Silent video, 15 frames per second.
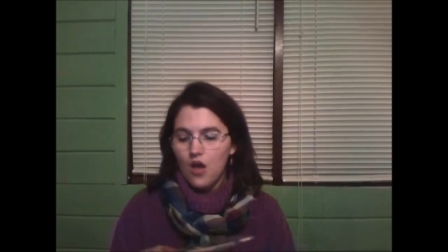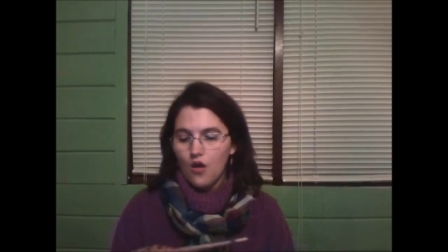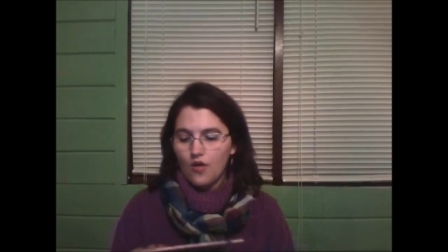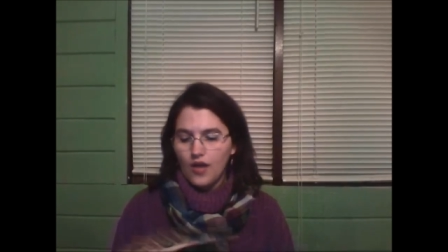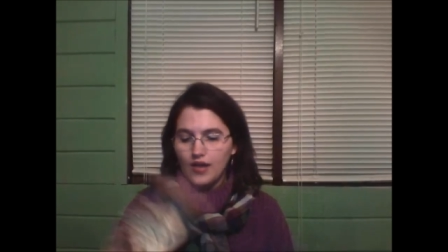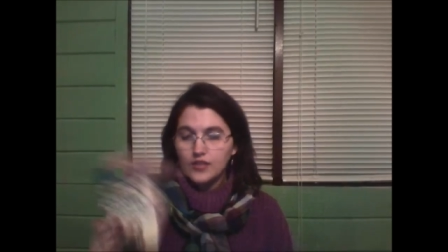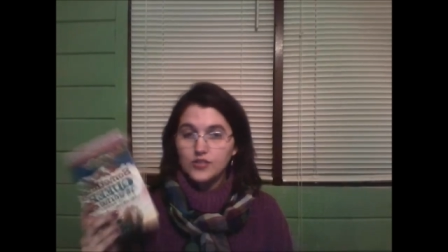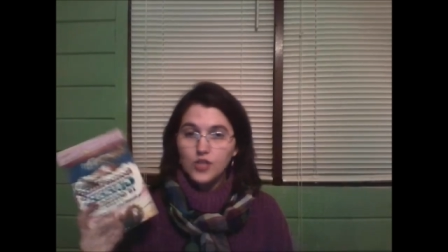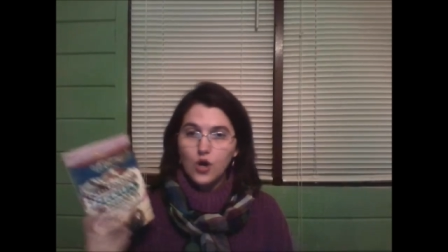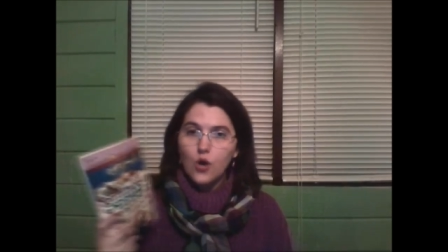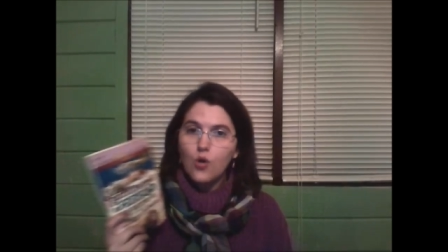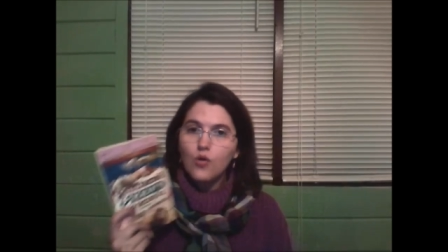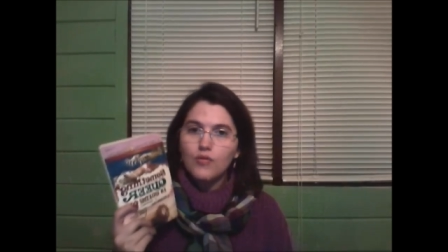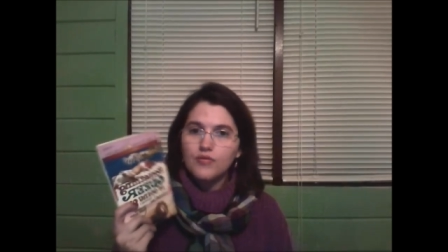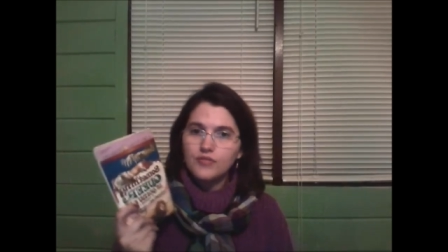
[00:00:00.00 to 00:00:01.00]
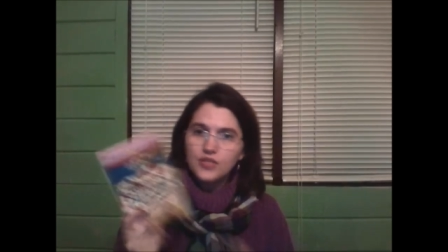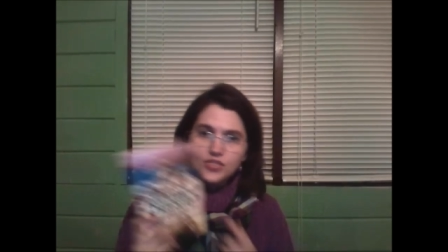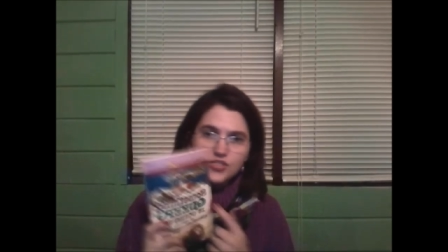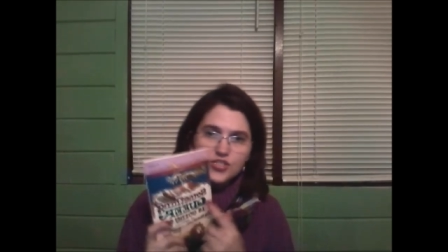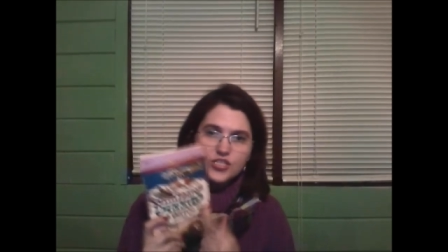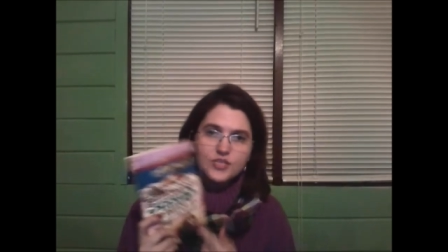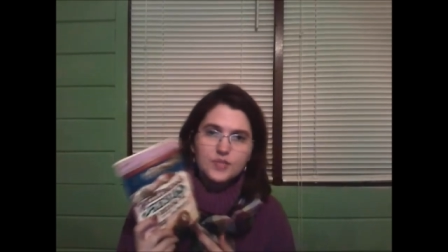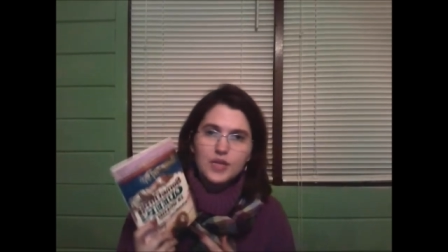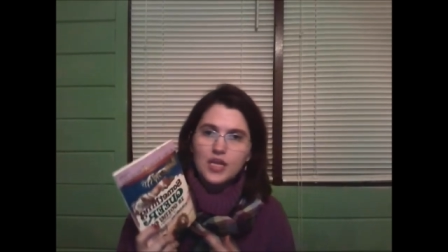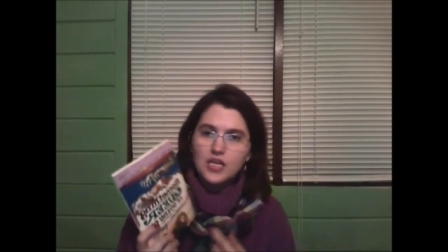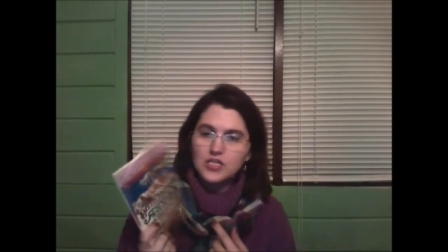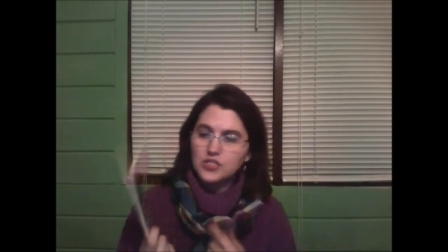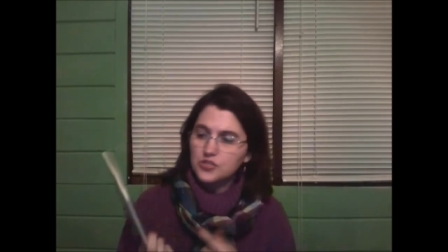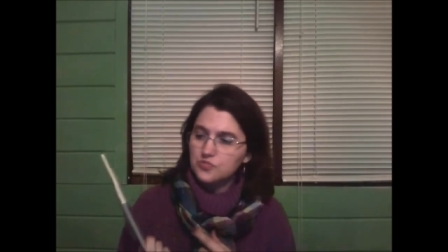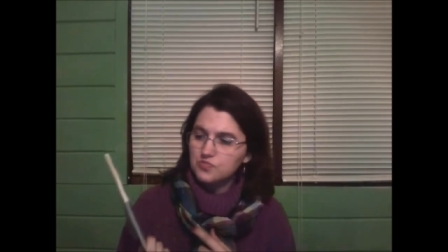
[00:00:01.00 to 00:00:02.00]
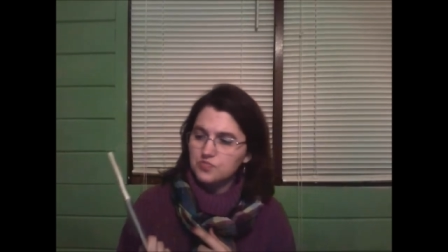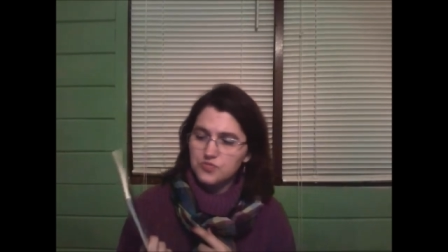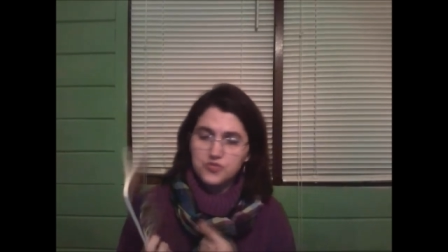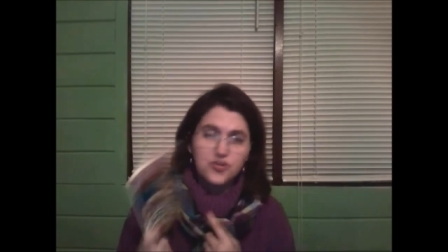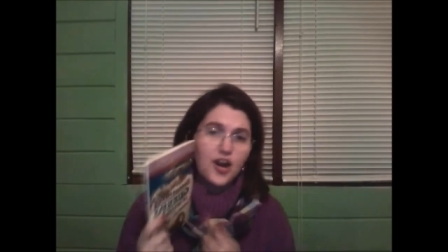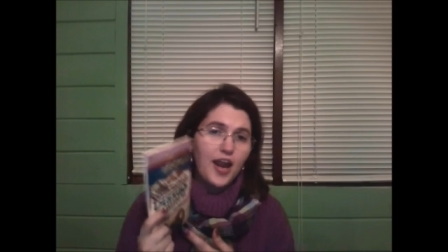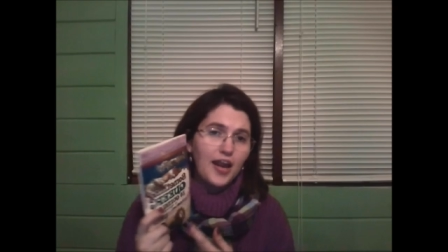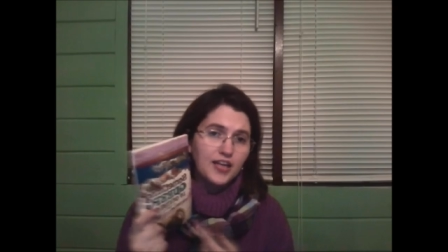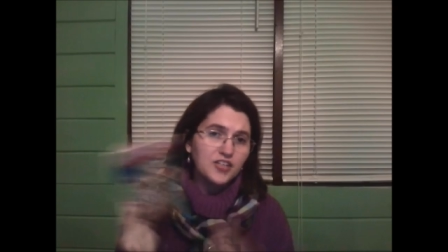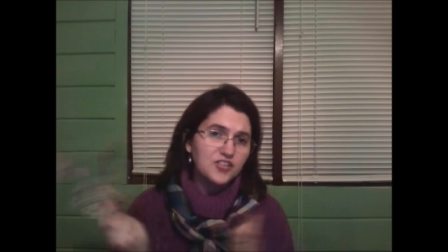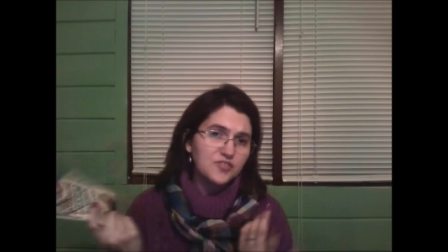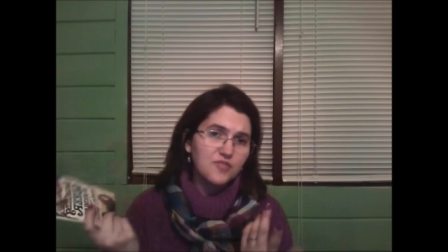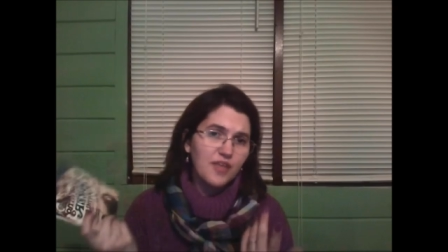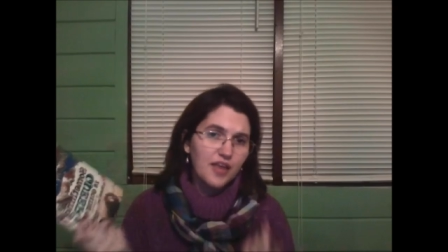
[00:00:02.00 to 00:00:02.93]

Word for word: Okay, so this just means strange,